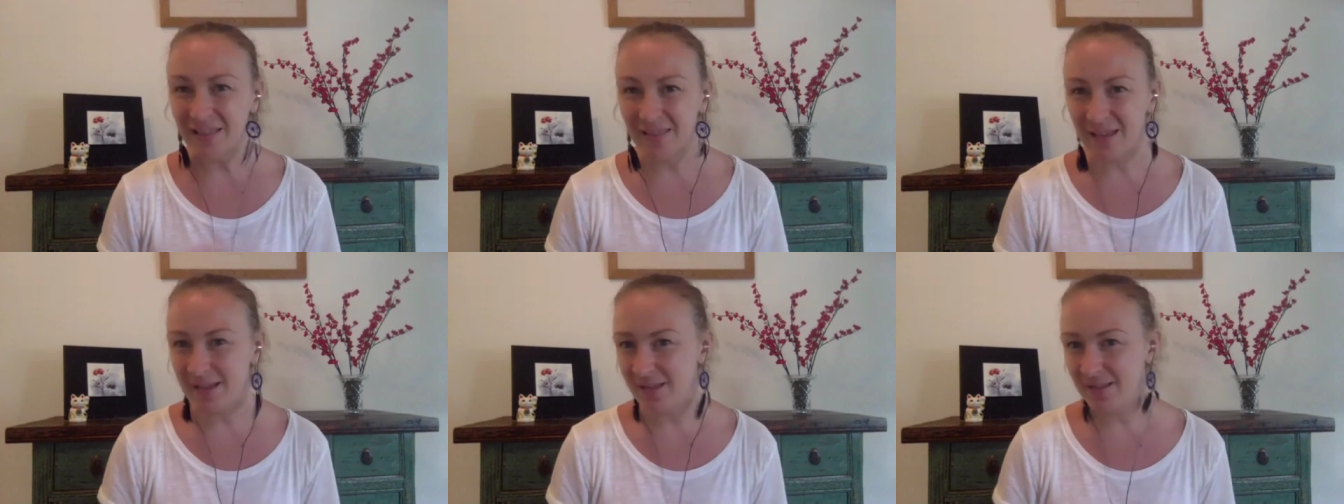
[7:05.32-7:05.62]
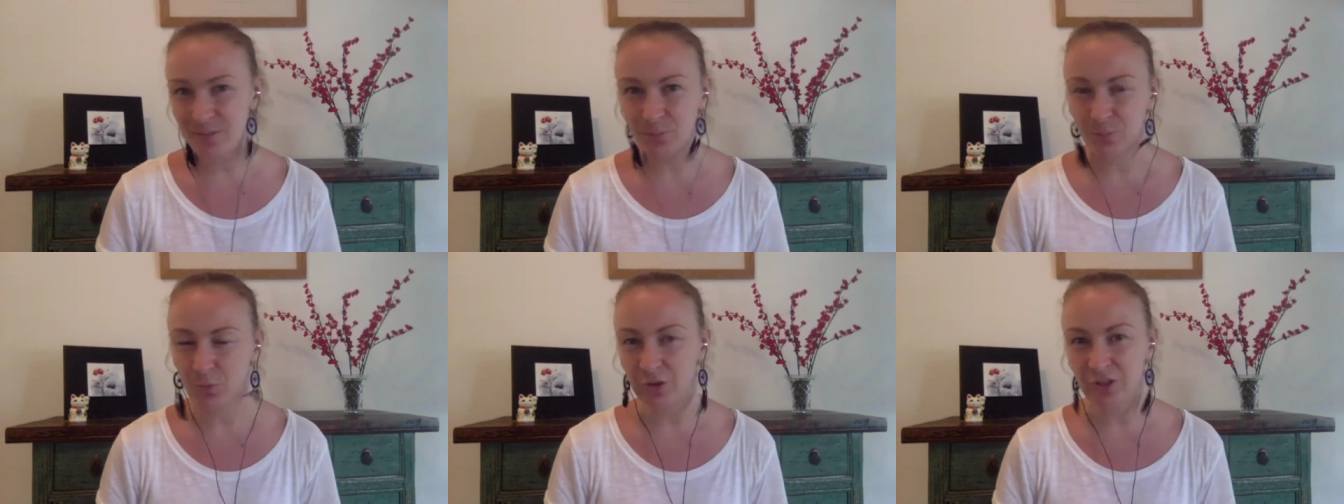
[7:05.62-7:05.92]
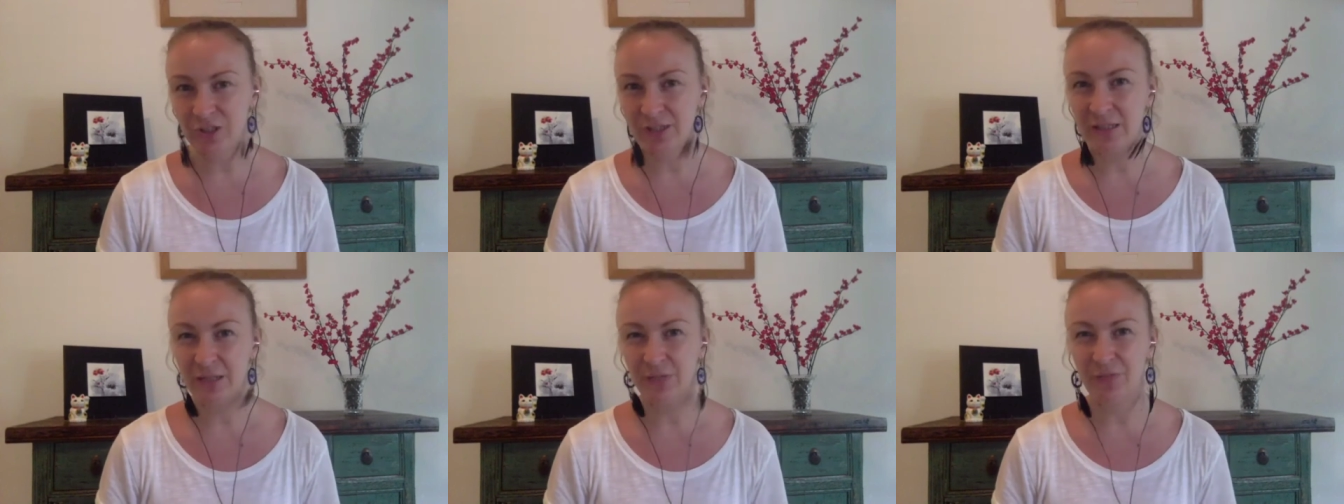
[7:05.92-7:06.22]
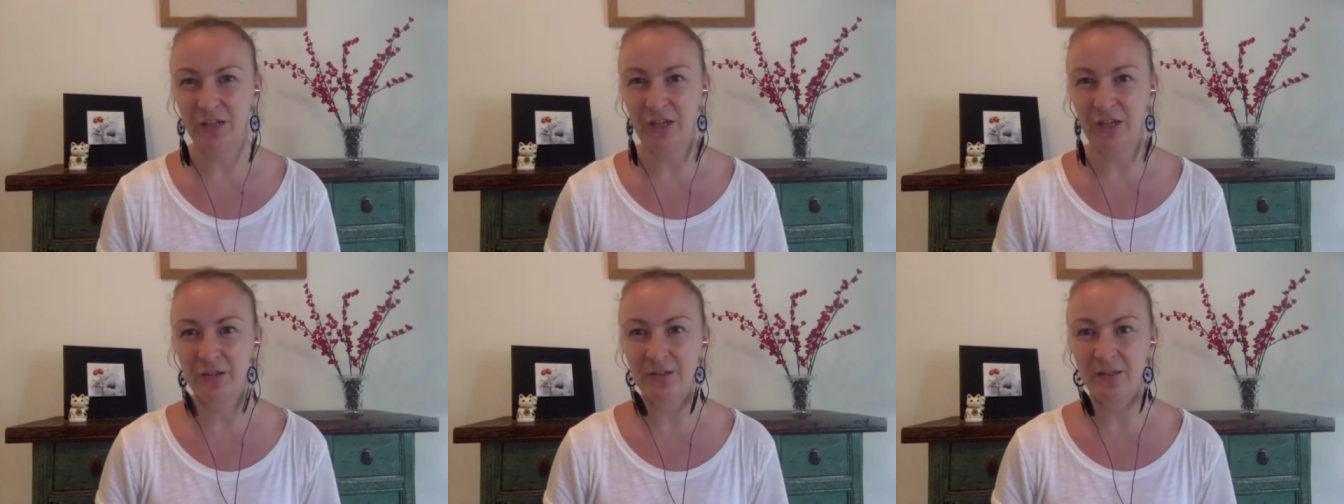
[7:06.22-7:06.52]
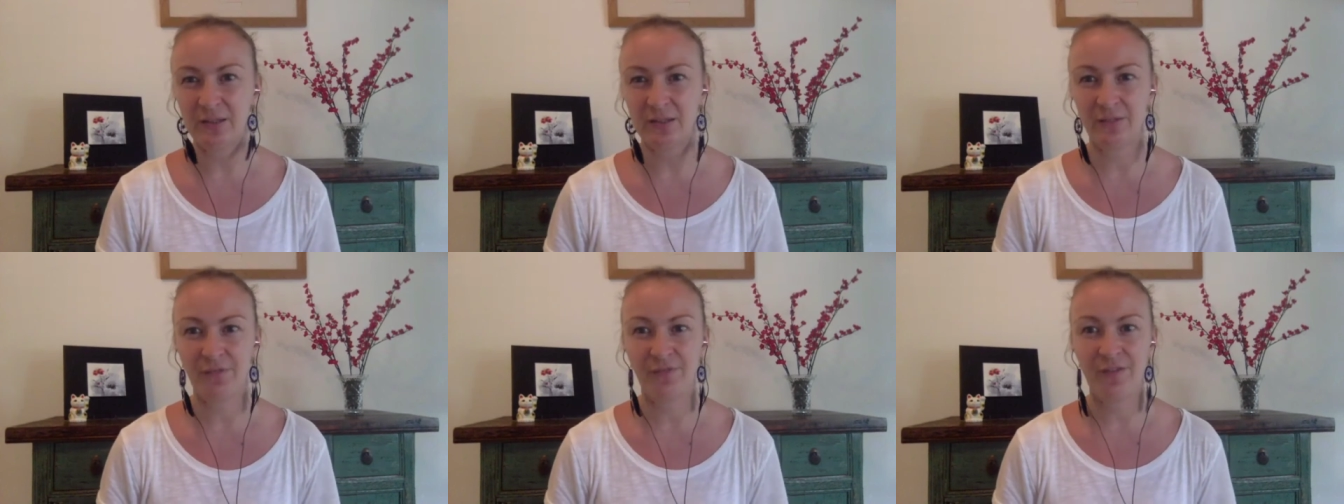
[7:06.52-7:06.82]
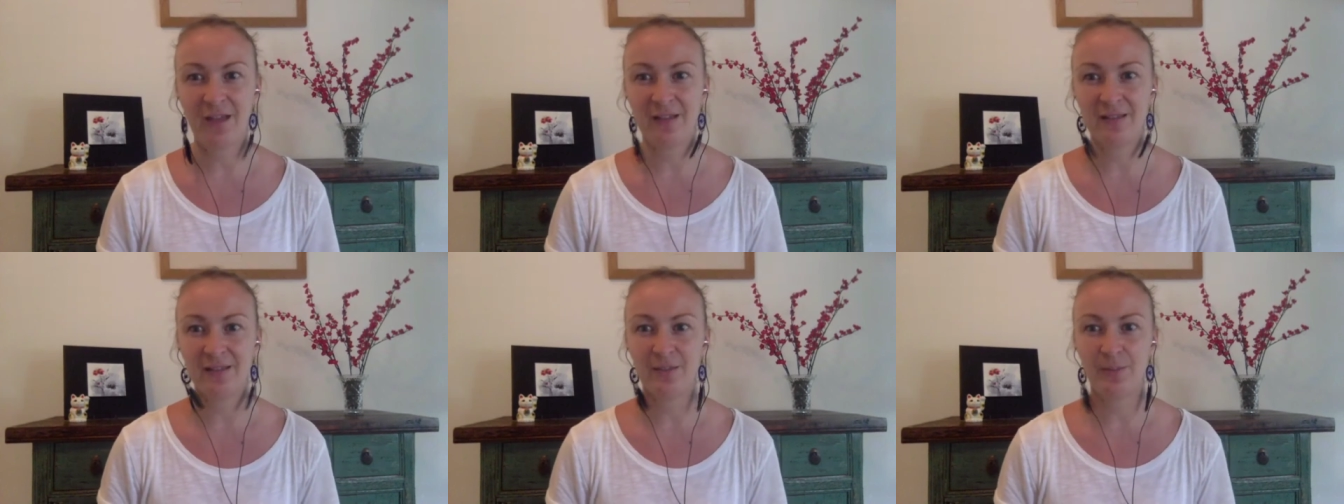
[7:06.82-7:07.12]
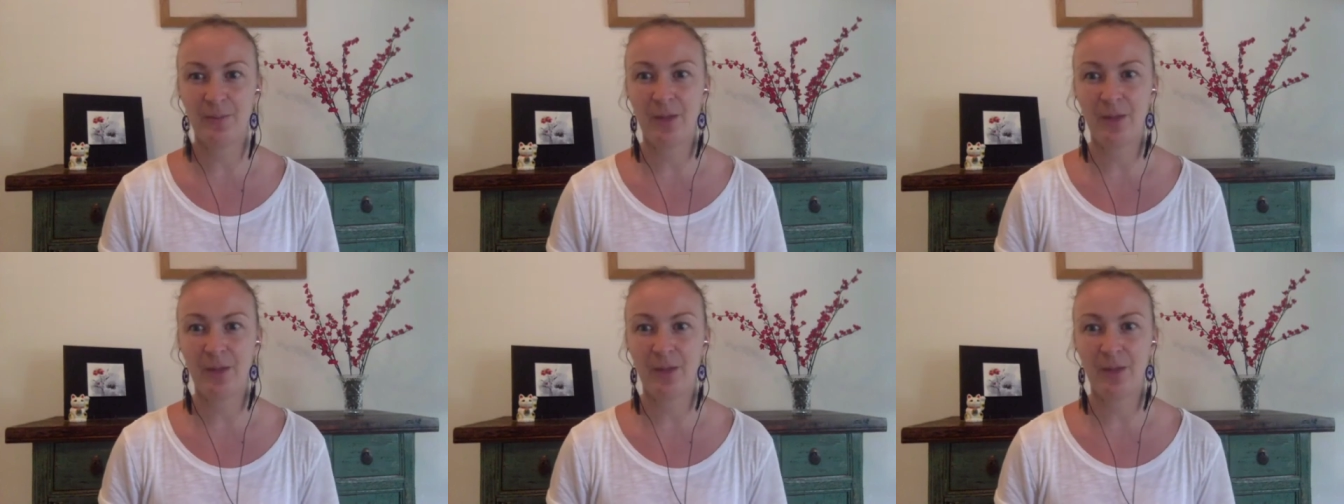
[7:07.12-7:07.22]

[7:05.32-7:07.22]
that's watching these videos is affected